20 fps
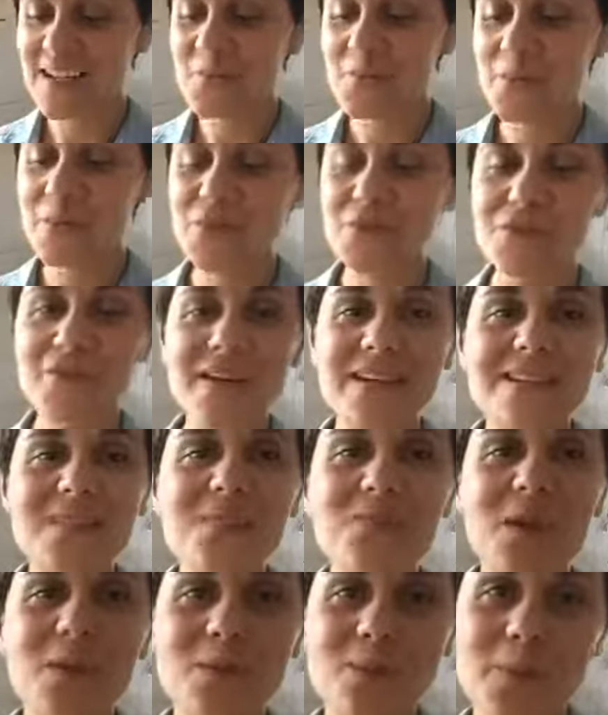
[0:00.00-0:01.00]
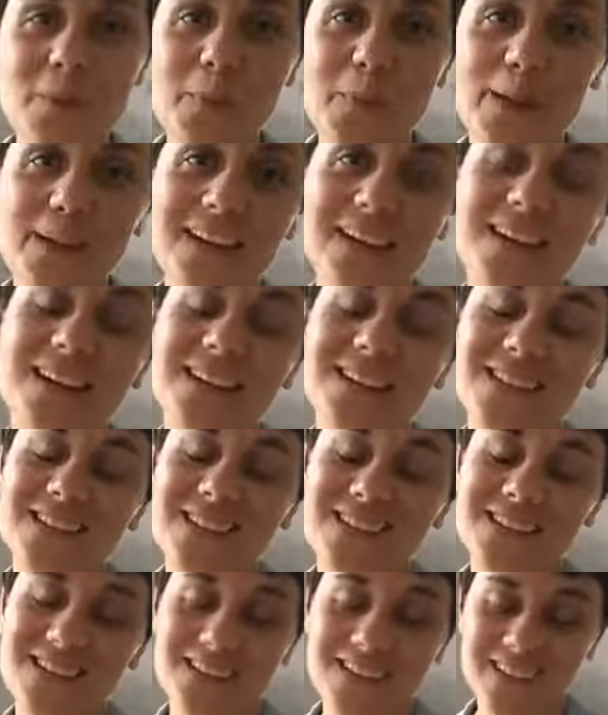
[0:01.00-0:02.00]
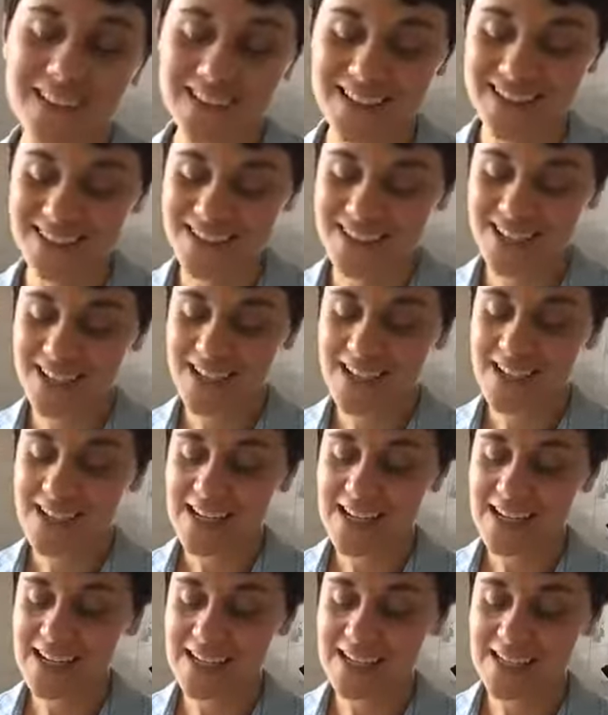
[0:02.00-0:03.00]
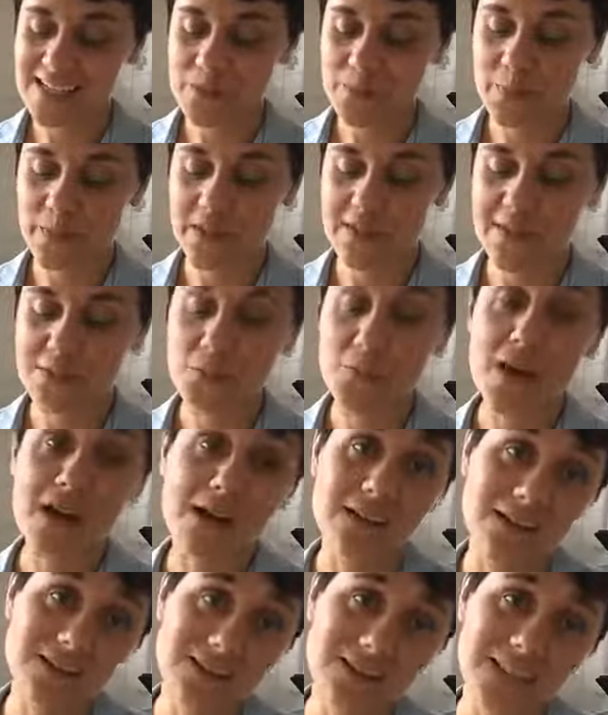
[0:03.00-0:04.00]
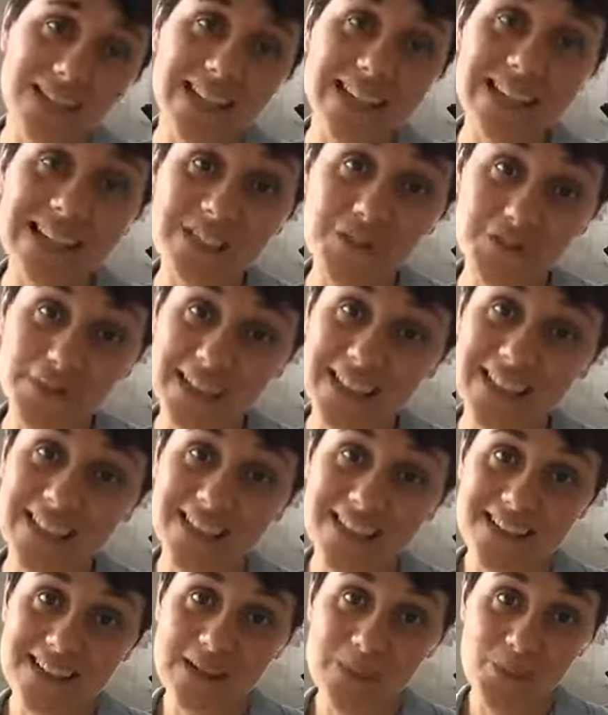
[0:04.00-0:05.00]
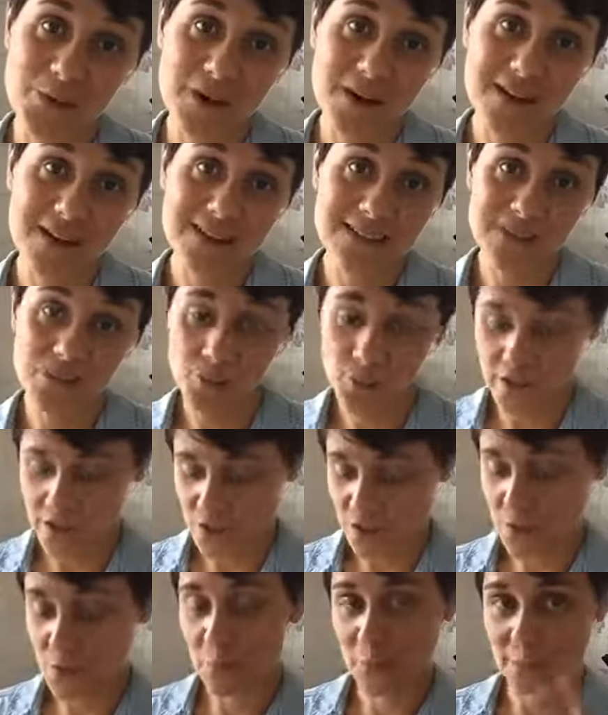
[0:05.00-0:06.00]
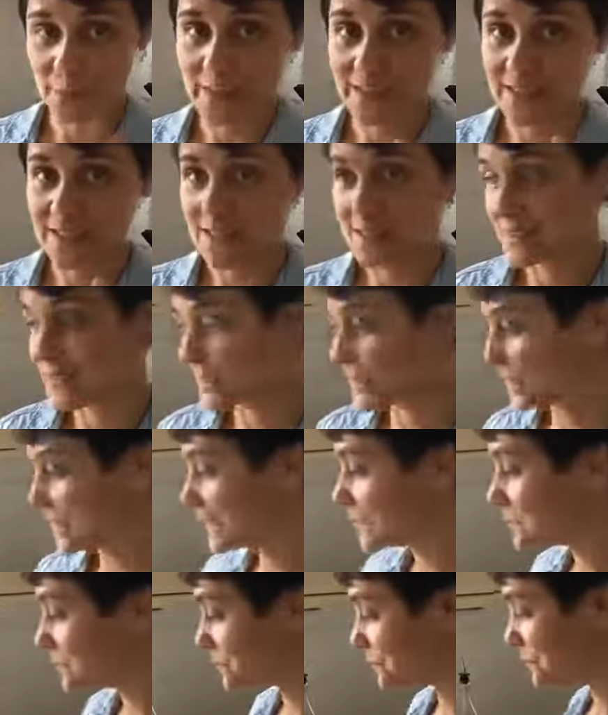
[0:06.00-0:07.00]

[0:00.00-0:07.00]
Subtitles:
But the reason why we're putting it inside is because, well, it is a really nice surprise when you bite into it.